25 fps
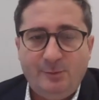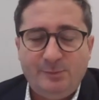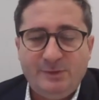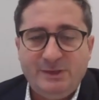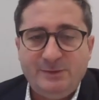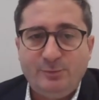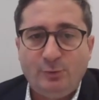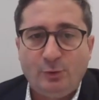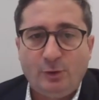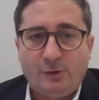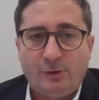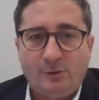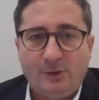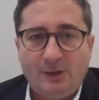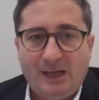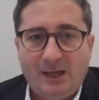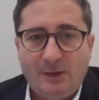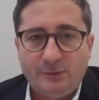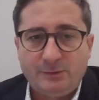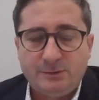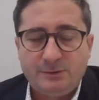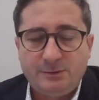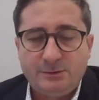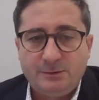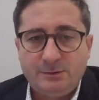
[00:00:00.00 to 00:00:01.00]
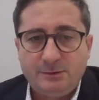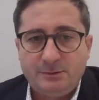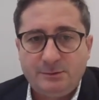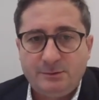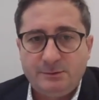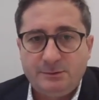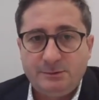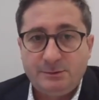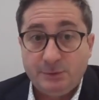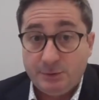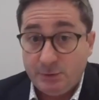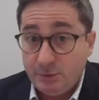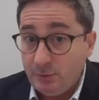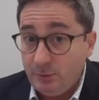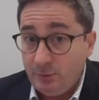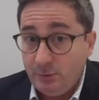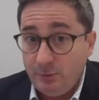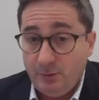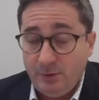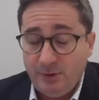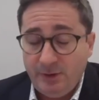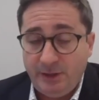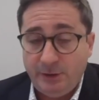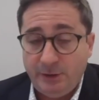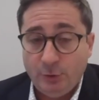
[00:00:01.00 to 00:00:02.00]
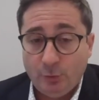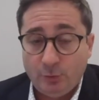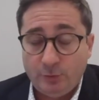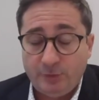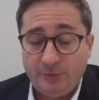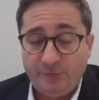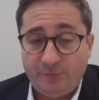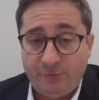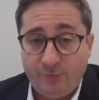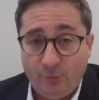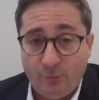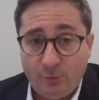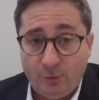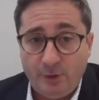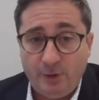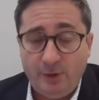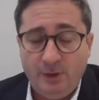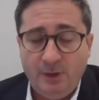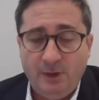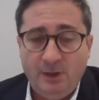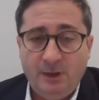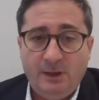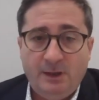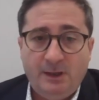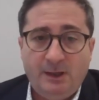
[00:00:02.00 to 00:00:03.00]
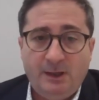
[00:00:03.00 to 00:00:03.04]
people are allowed to do in order for